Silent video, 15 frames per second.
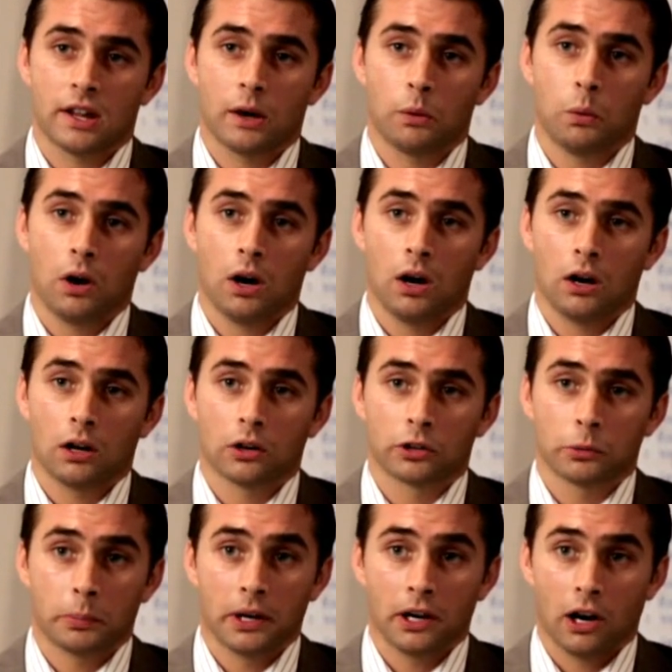there were a lot
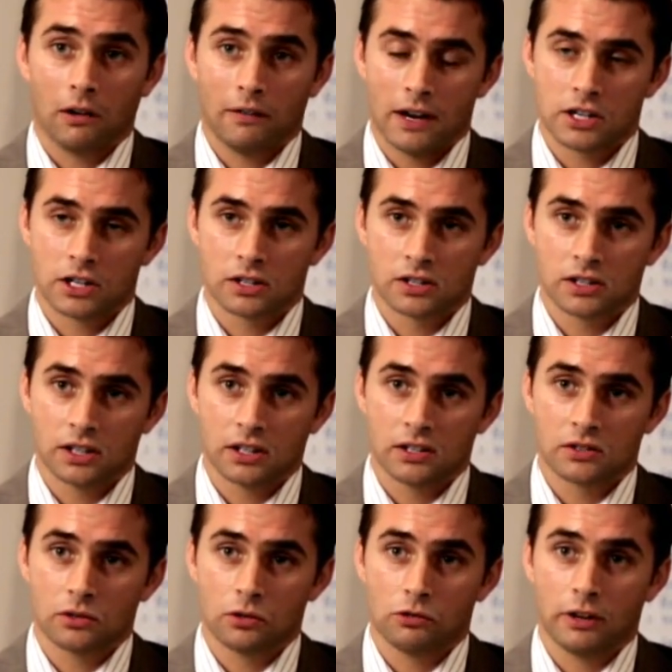of PR
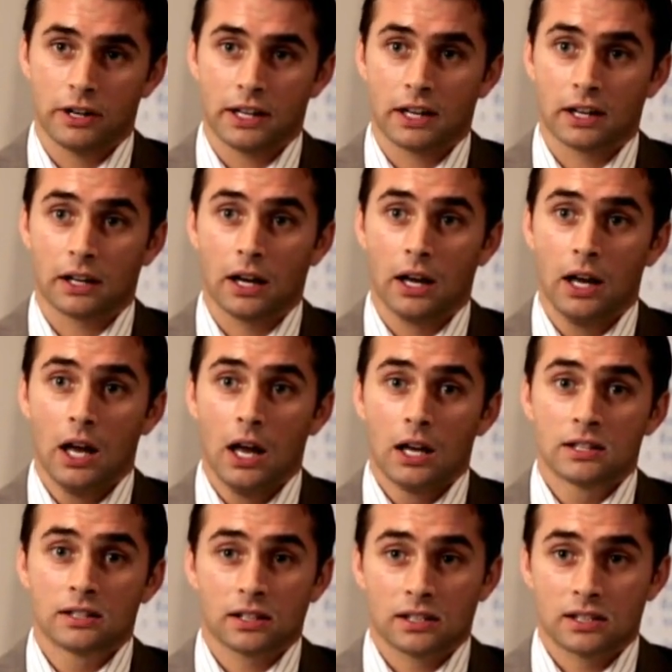agencies already
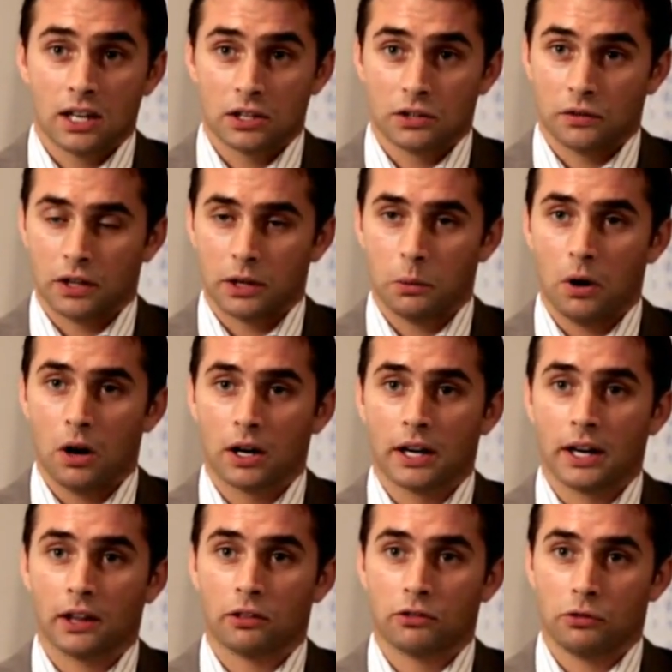successfully
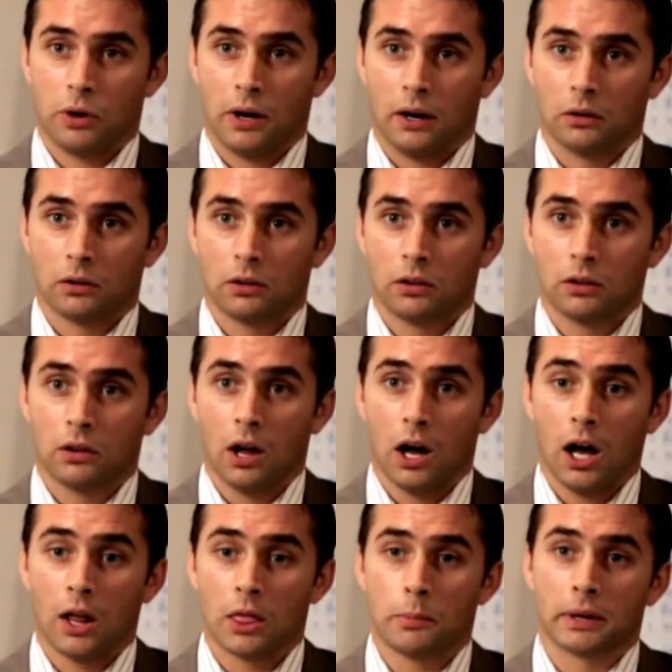working throughout
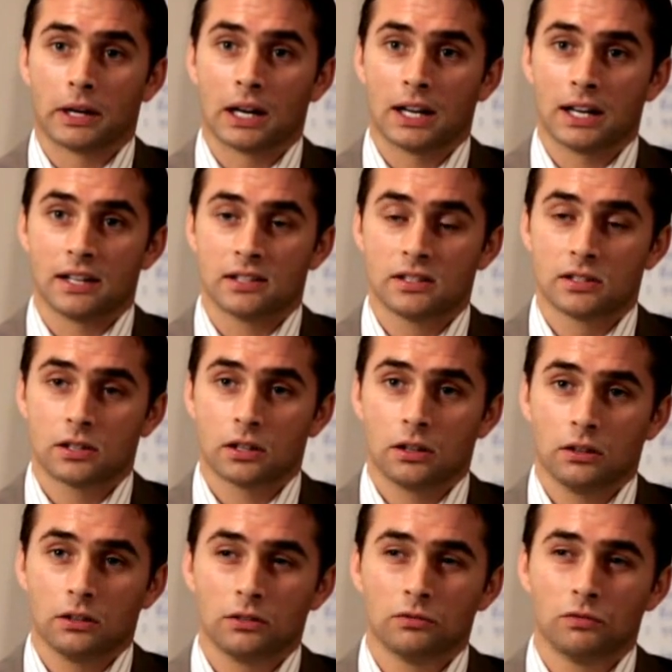the Middle East,
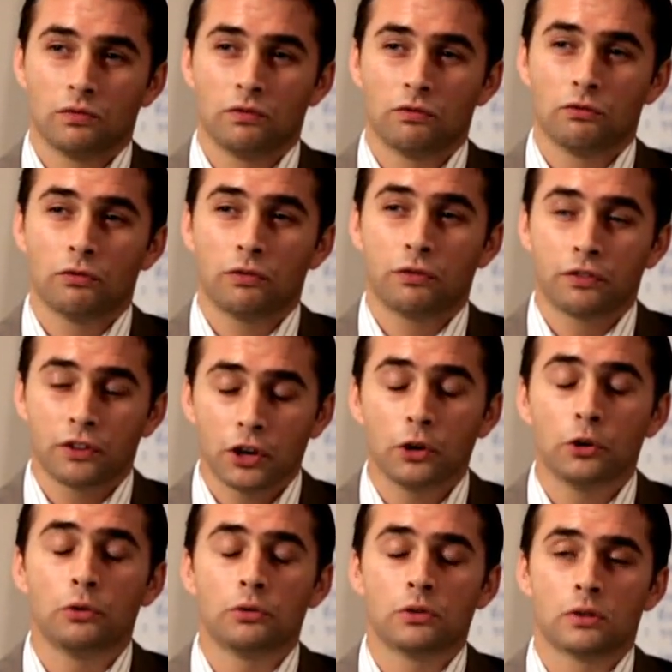
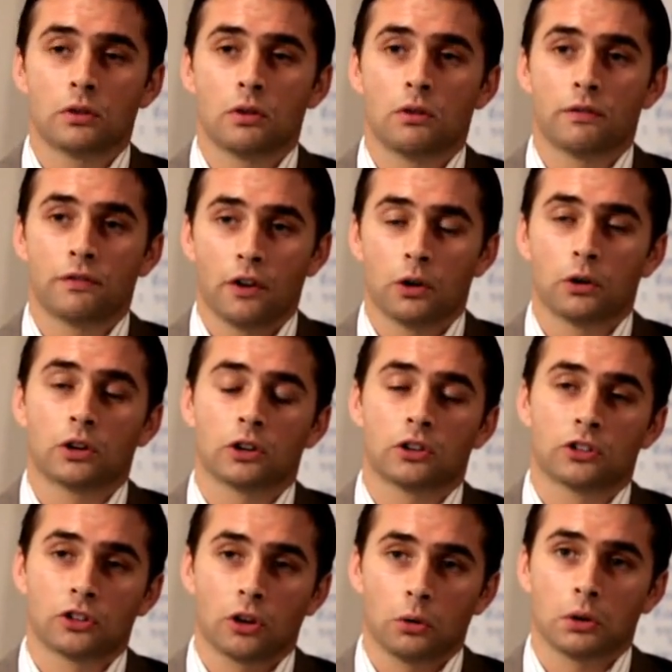few
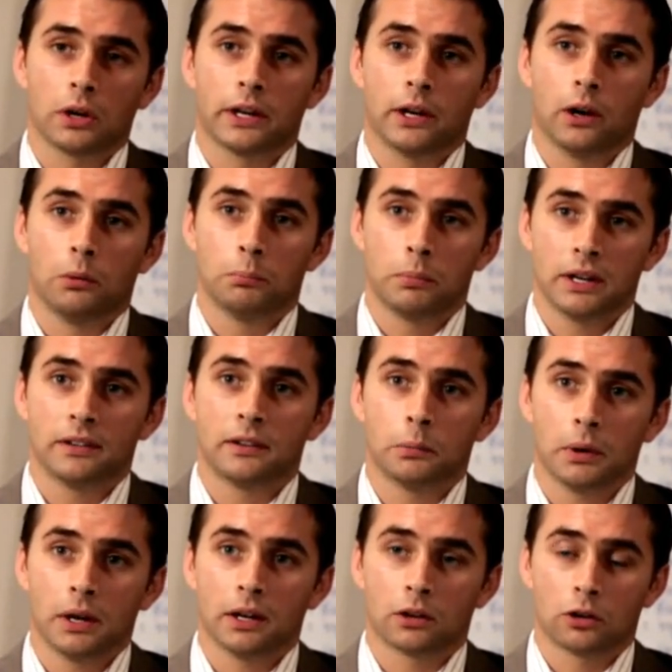focused solely on
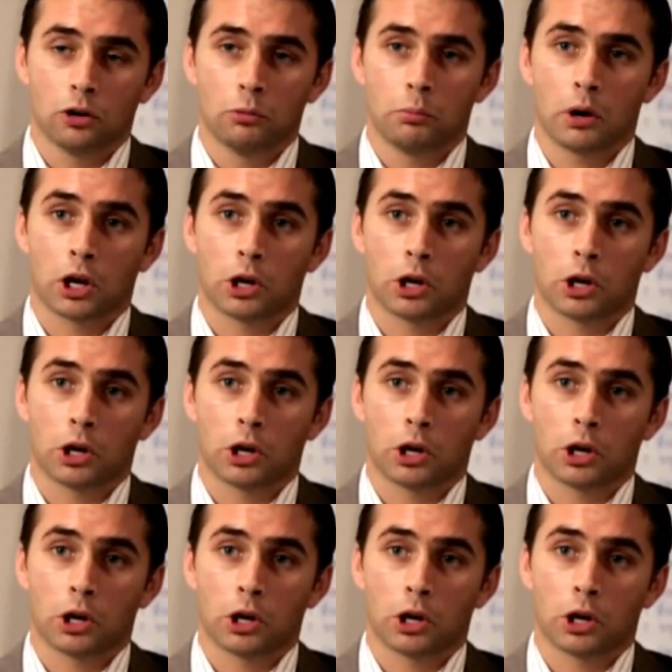B2B and corporate